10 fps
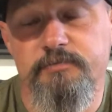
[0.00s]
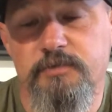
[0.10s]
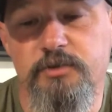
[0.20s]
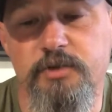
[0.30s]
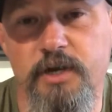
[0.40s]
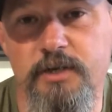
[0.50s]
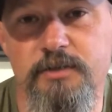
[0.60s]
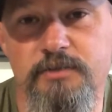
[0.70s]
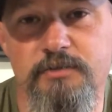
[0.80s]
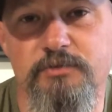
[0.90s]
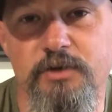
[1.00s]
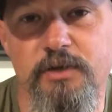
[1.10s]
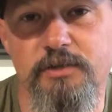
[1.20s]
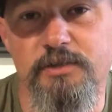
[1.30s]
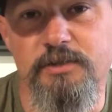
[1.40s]
created the
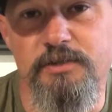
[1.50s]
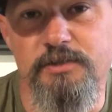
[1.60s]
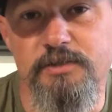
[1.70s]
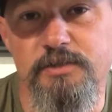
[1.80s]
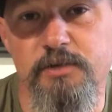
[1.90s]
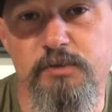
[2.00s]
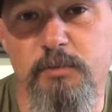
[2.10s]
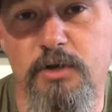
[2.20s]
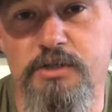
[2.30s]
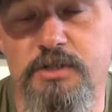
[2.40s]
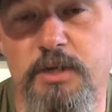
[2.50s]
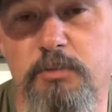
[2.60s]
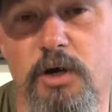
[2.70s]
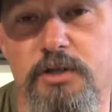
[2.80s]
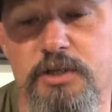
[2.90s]
Trail of Tears. As they were marching, they
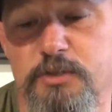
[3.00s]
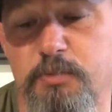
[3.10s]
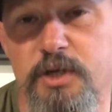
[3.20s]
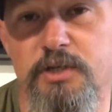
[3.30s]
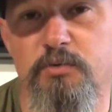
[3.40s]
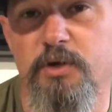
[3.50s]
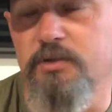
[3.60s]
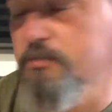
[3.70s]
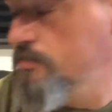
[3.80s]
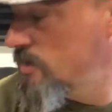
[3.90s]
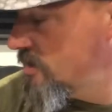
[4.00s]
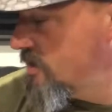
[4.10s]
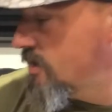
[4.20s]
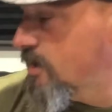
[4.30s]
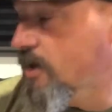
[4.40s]
brought these beans with them.
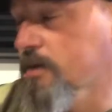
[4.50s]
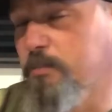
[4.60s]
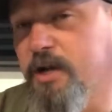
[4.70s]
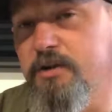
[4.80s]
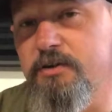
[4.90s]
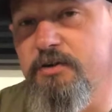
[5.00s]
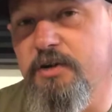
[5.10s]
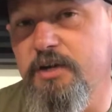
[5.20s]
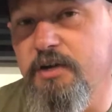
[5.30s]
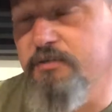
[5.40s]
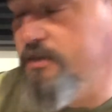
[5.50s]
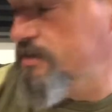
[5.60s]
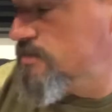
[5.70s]
Baker Creek, everything that's